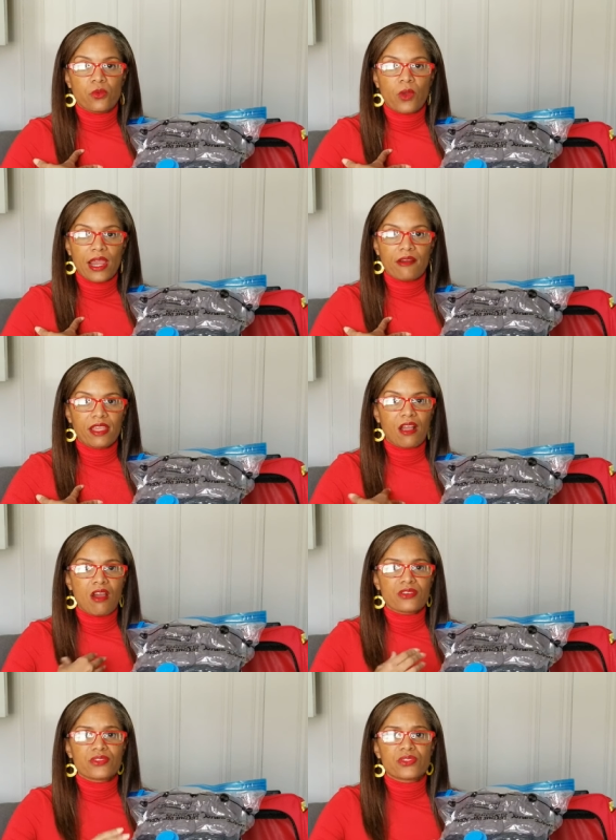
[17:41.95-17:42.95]
wearing
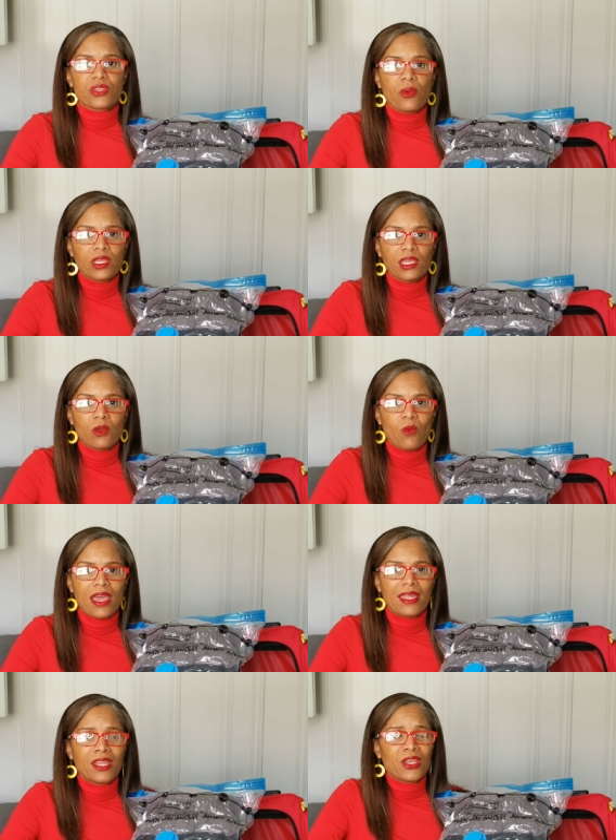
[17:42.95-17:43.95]
are soaking
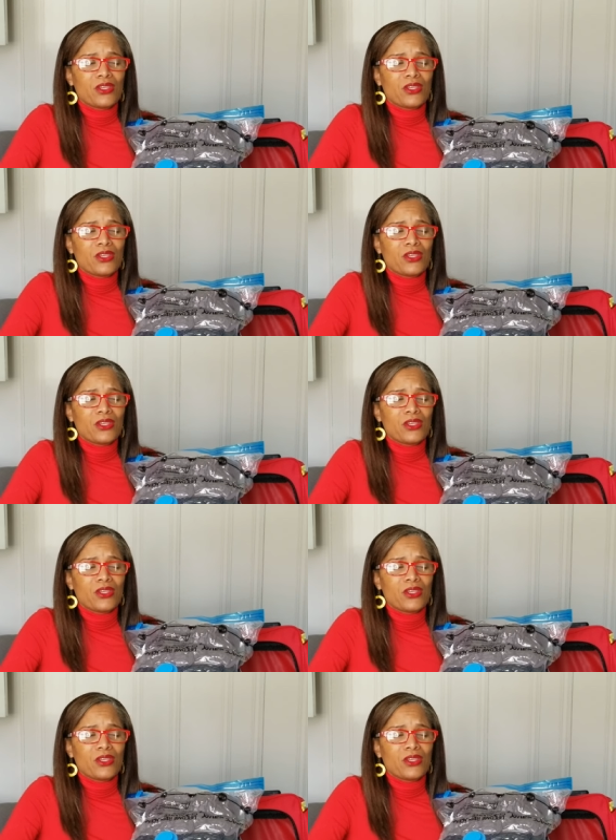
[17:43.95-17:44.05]
wet,